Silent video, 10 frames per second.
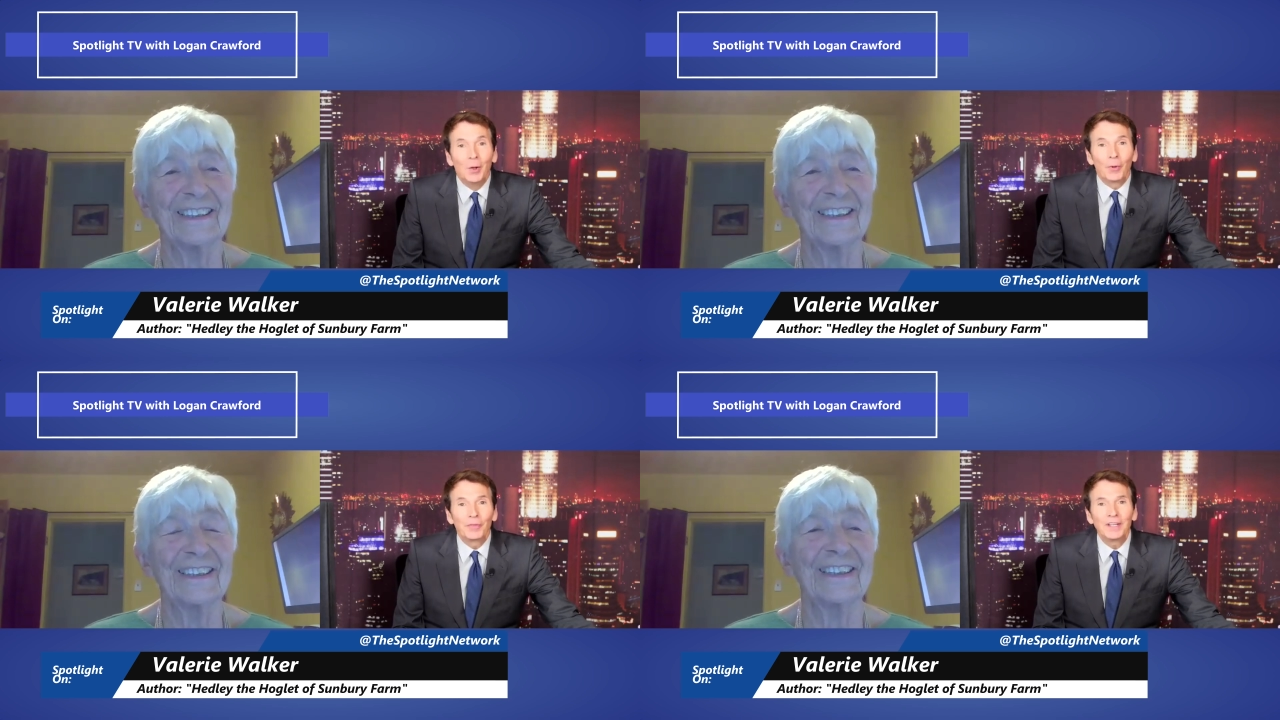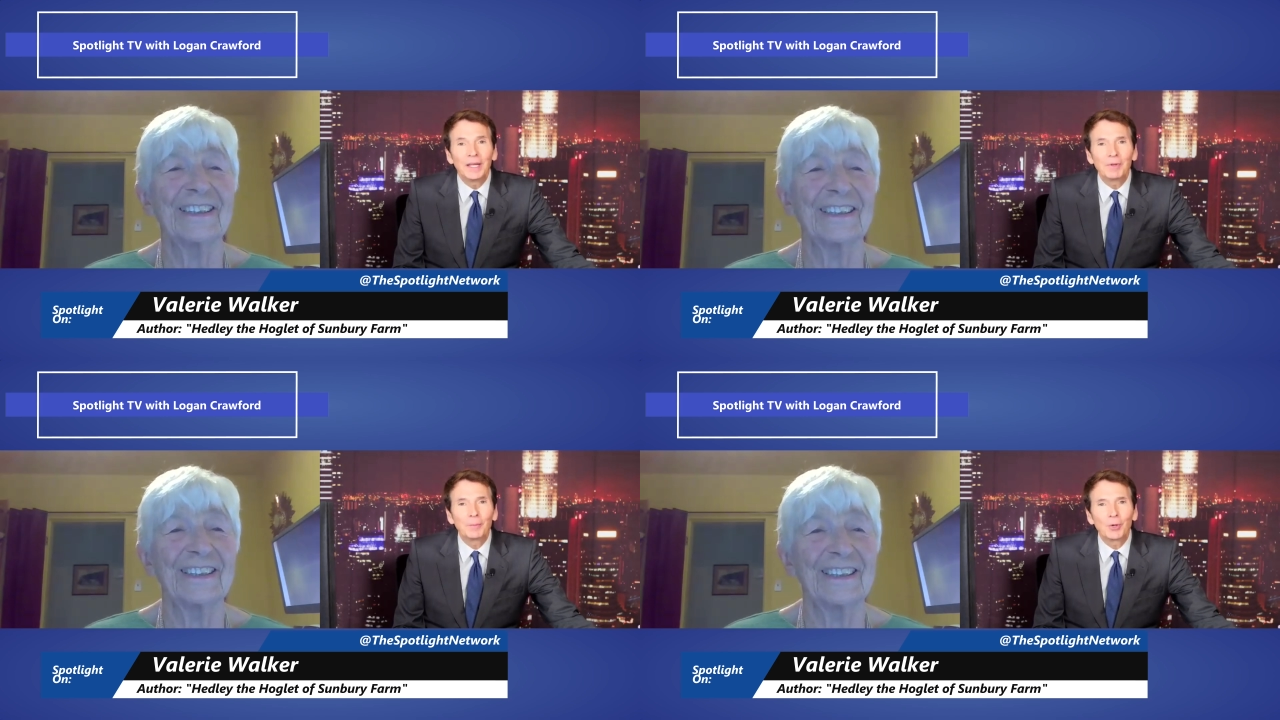Speaker 1: Well, the
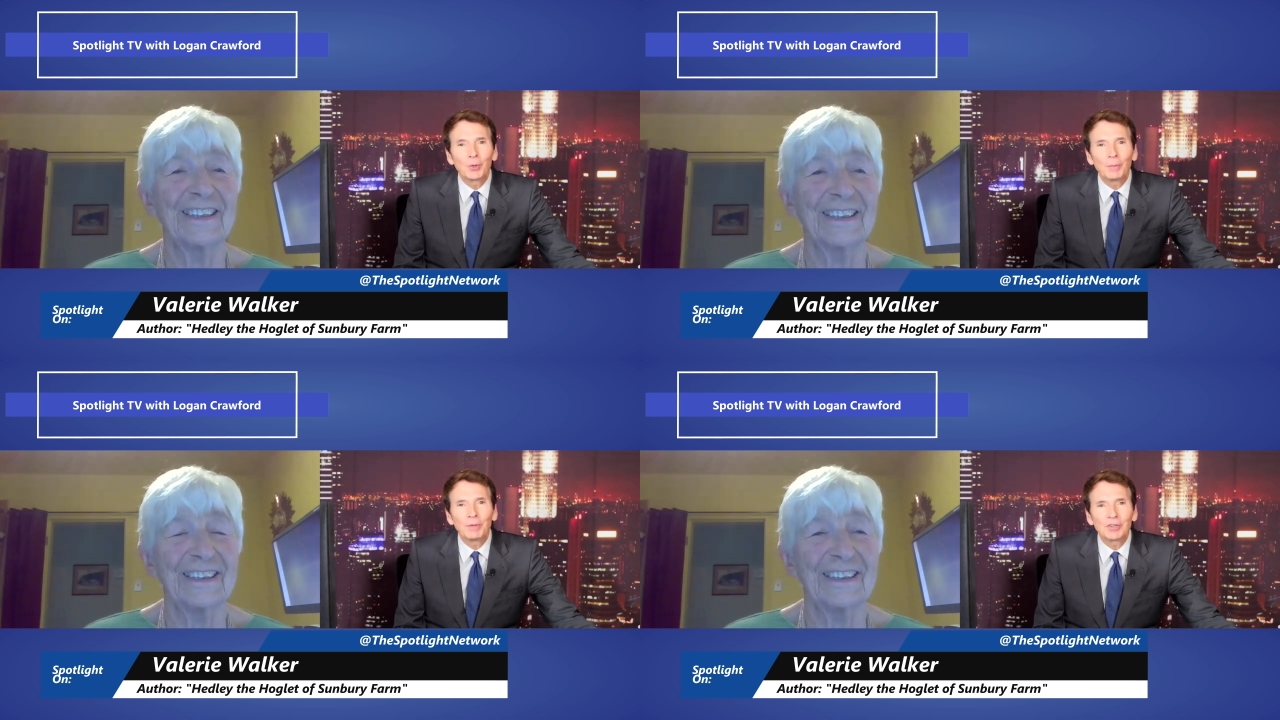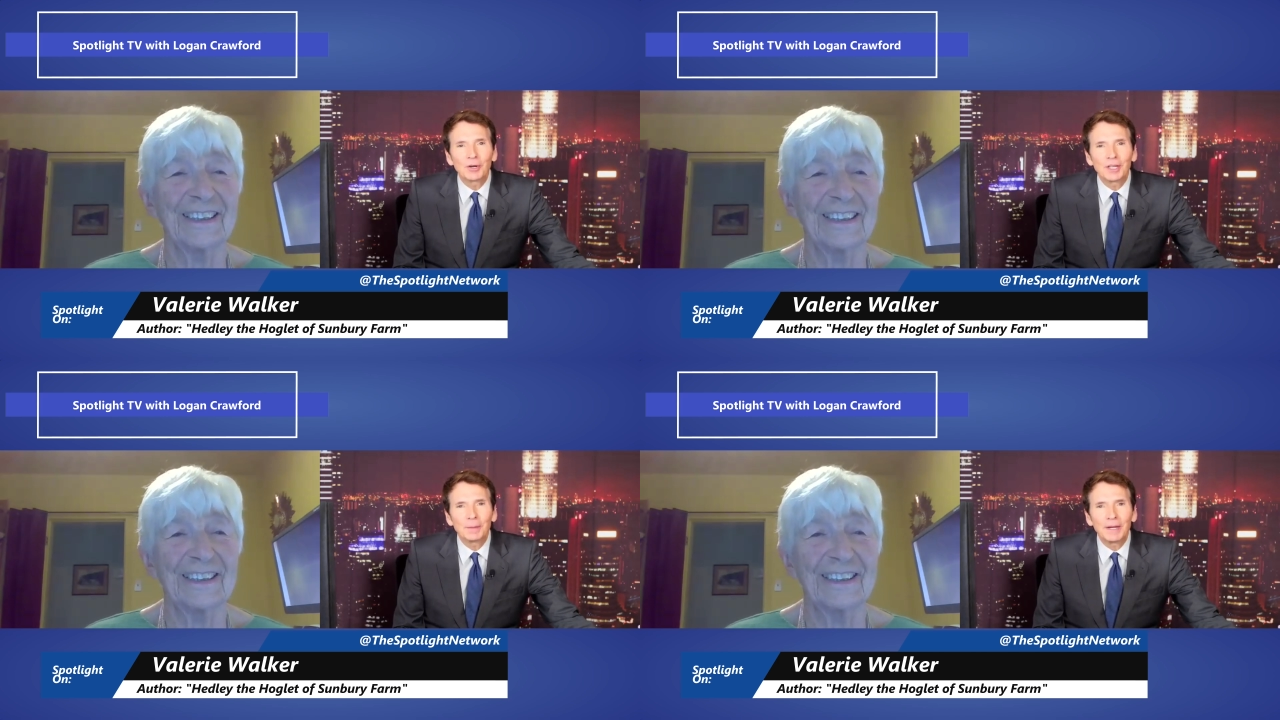name of the book we've been
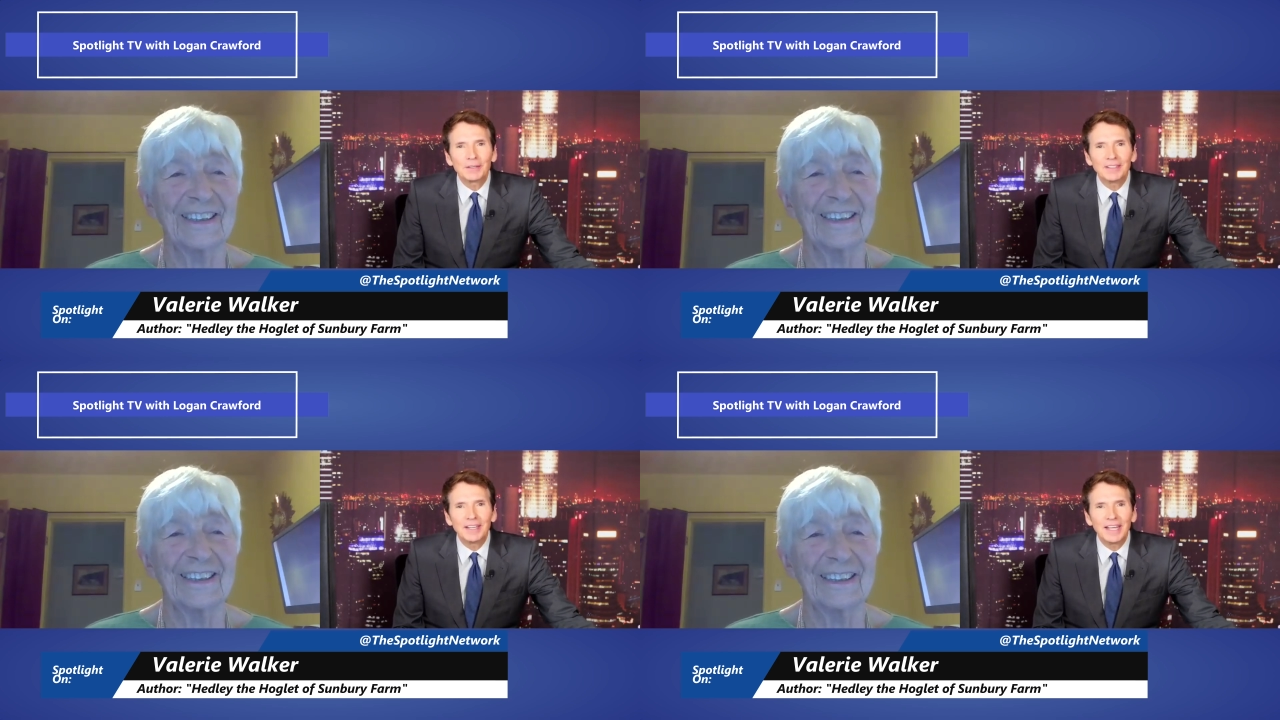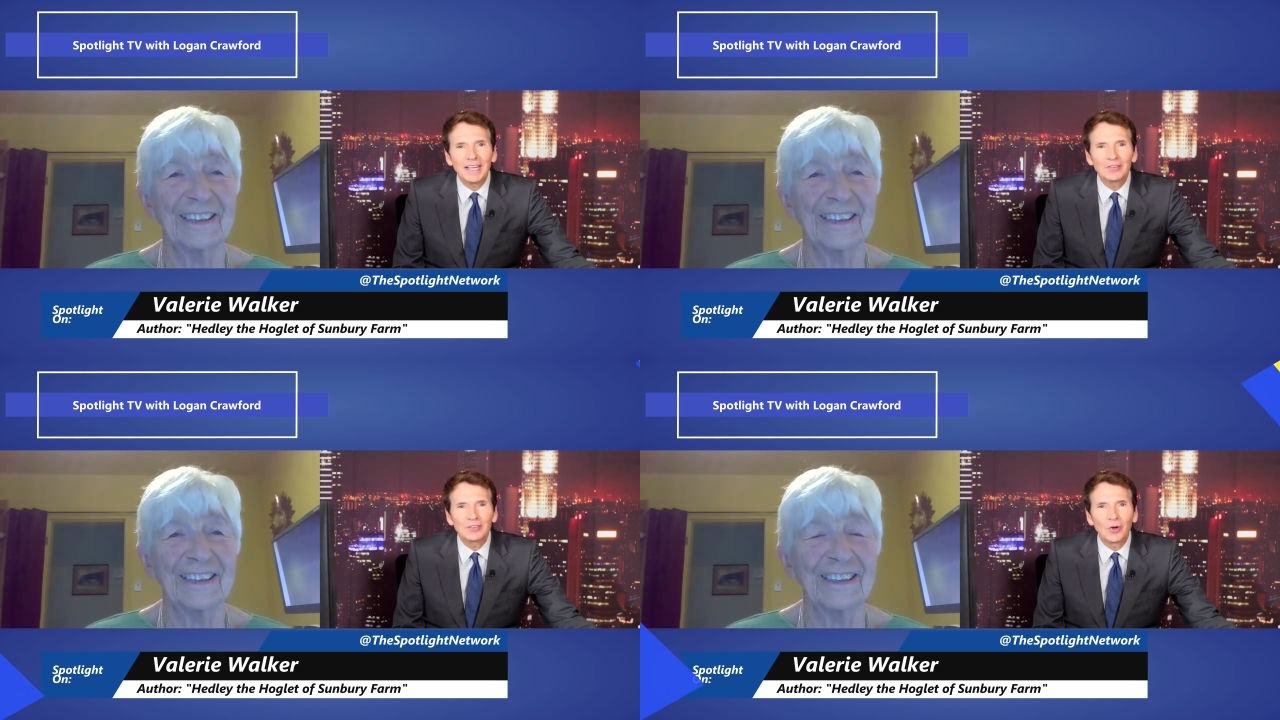talking about today is